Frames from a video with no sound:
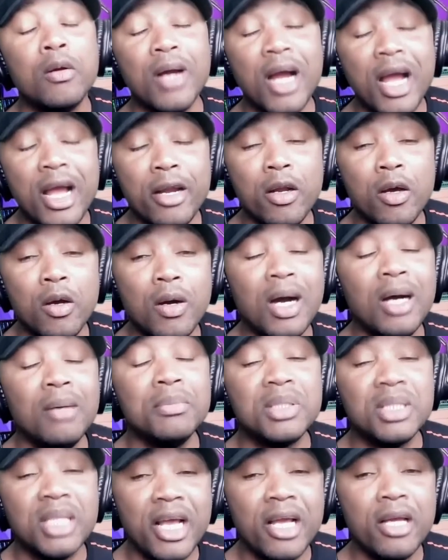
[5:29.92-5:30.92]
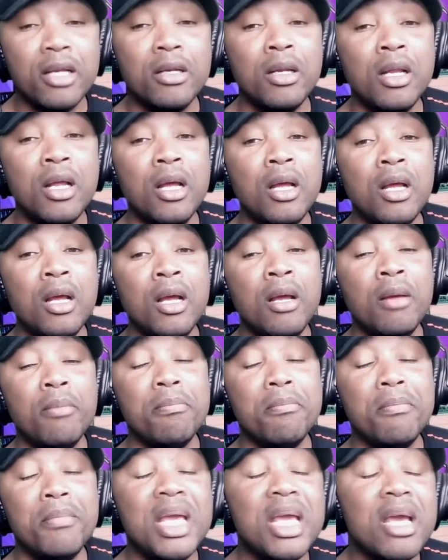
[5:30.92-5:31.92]
Right now, I'm saying, yeah.
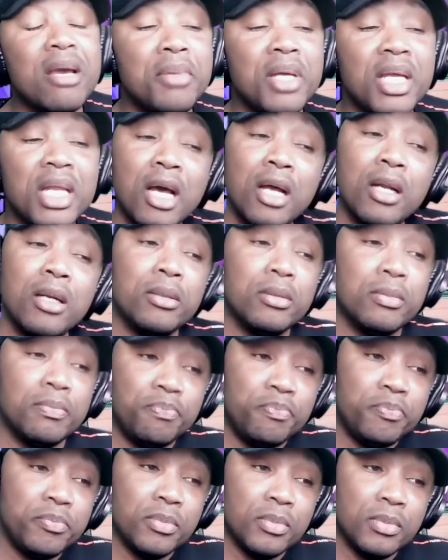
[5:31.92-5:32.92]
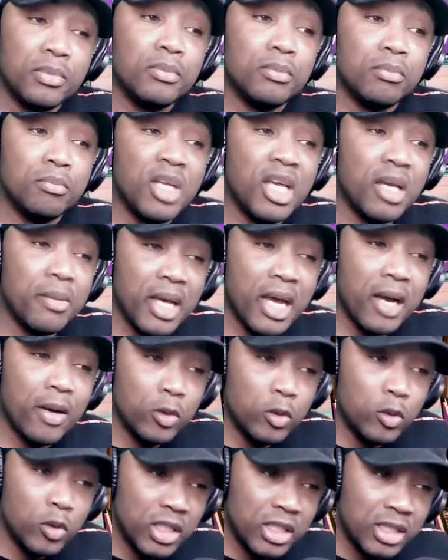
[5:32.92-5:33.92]
Maybe not. Maybe I
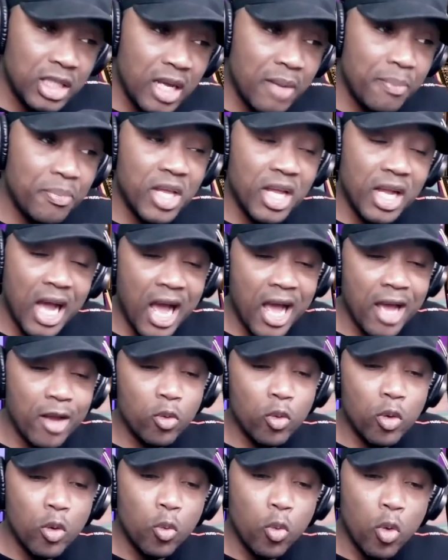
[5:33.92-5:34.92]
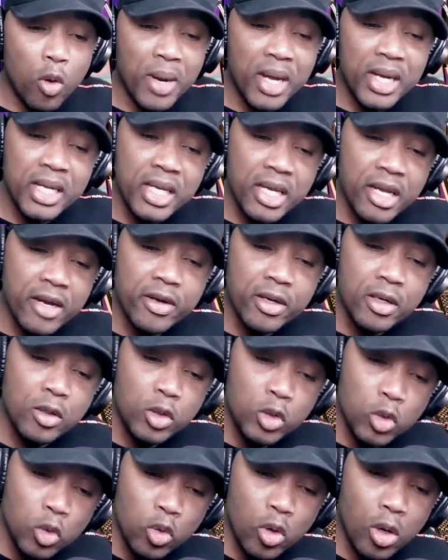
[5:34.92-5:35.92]
would do the same thing. I know a woman here in
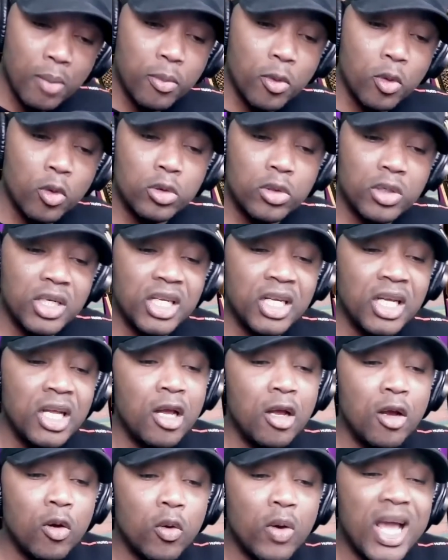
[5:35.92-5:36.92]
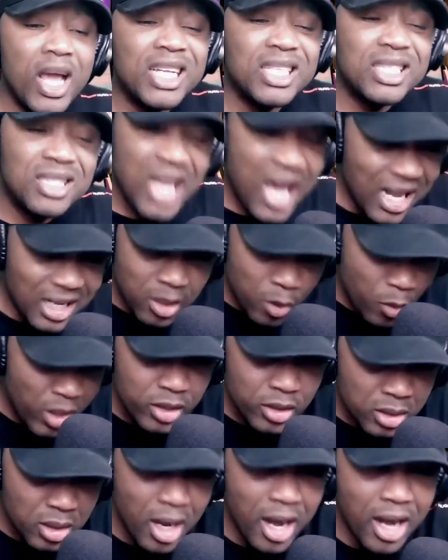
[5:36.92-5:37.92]
Europe would say exactly
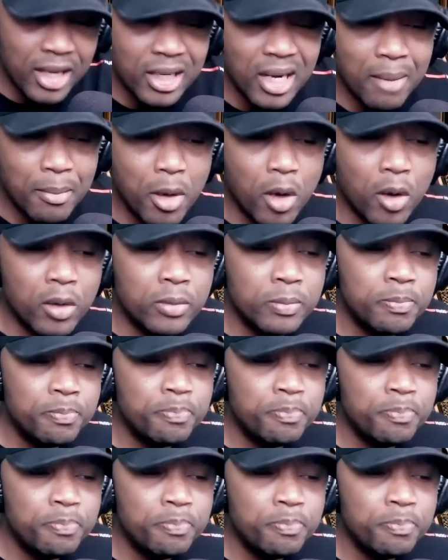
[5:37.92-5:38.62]
what you're talking about.